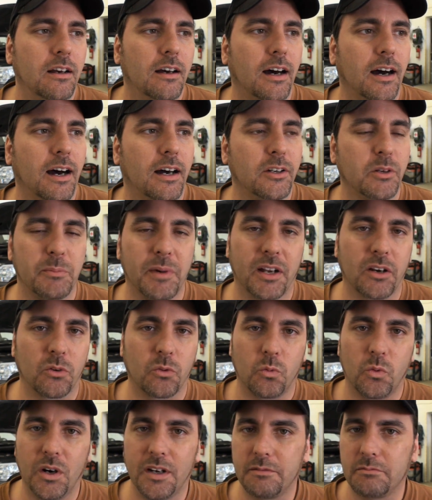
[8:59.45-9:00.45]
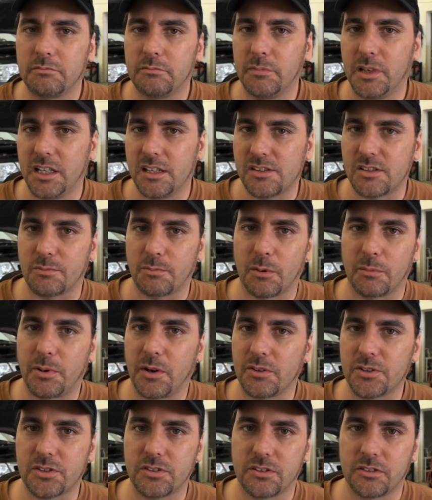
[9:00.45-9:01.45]
Uh, no matter what means of
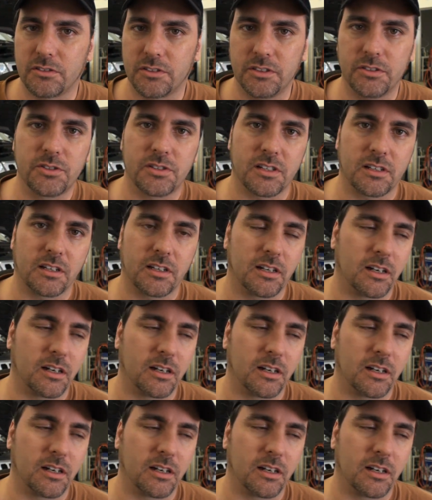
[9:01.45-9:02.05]
propulsion you're using,